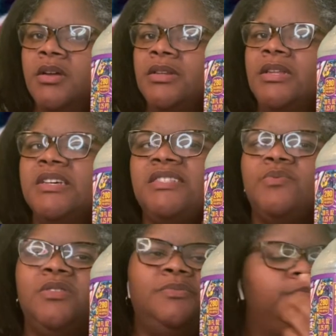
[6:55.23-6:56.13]
This
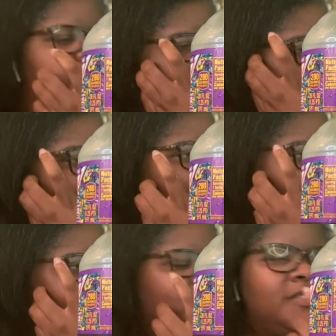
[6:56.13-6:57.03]
one,
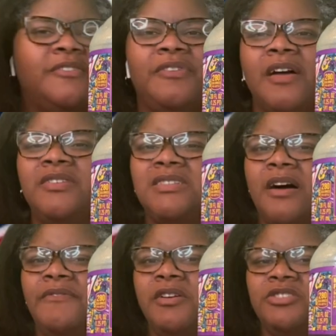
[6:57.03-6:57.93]
the flavor's
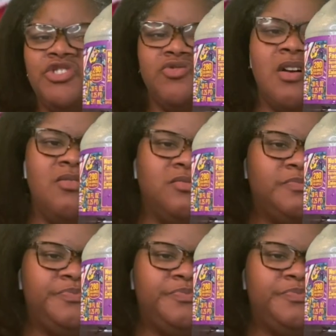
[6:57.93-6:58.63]
not very strong.